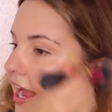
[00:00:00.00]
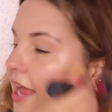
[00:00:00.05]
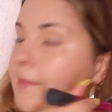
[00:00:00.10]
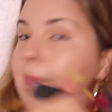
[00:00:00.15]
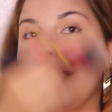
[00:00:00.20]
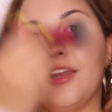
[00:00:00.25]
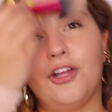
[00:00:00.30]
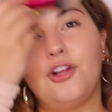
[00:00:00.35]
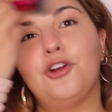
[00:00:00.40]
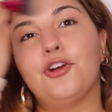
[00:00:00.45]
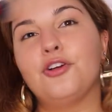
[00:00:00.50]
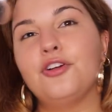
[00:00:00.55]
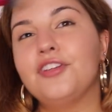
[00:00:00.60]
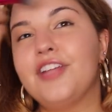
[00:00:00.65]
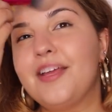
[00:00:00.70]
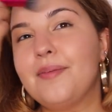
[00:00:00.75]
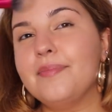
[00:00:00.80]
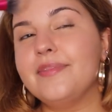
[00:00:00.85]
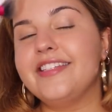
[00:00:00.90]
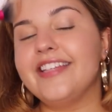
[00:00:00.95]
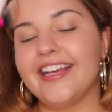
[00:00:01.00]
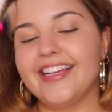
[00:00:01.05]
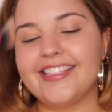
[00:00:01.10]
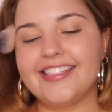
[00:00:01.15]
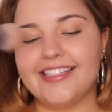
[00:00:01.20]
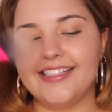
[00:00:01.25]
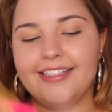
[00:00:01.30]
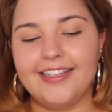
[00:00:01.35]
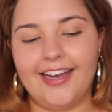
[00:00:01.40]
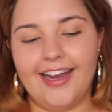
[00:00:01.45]
I met a girl named
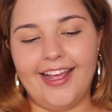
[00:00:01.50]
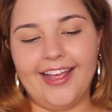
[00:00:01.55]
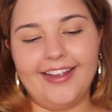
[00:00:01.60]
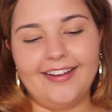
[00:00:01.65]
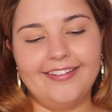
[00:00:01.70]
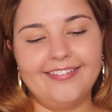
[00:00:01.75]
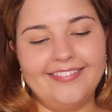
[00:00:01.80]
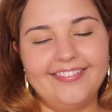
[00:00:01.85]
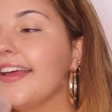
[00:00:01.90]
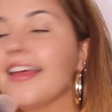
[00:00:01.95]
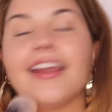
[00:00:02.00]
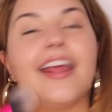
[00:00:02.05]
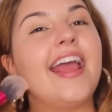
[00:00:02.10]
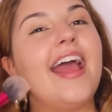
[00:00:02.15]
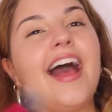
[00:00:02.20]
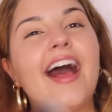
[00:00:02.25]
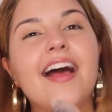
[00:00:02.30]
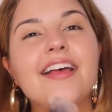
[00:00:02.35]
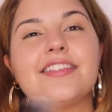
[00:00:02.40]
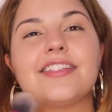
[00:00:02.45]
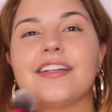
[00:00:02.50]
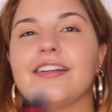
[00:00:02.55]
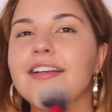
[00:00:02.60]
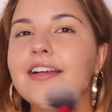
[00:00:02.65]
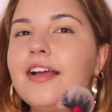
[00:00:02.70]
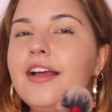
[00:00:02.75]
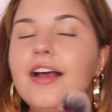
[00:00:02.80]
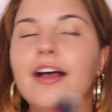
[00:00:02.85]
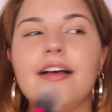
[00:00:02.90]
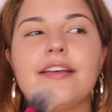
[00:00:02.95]
Dusty today and I asked her,